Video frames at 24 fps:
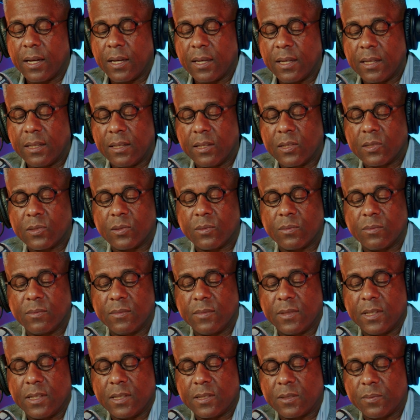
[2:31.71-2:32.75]
in this
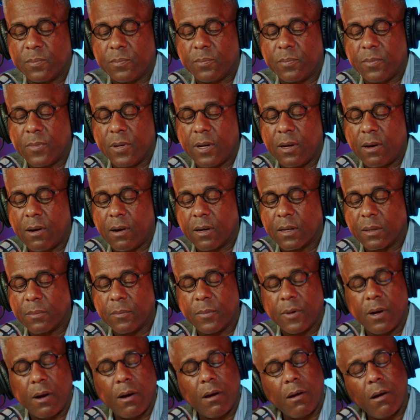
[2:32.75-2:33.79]

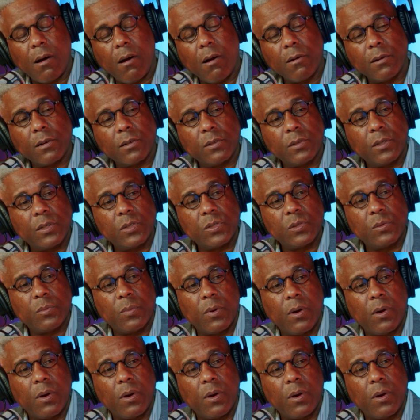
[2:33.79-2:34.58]
article that you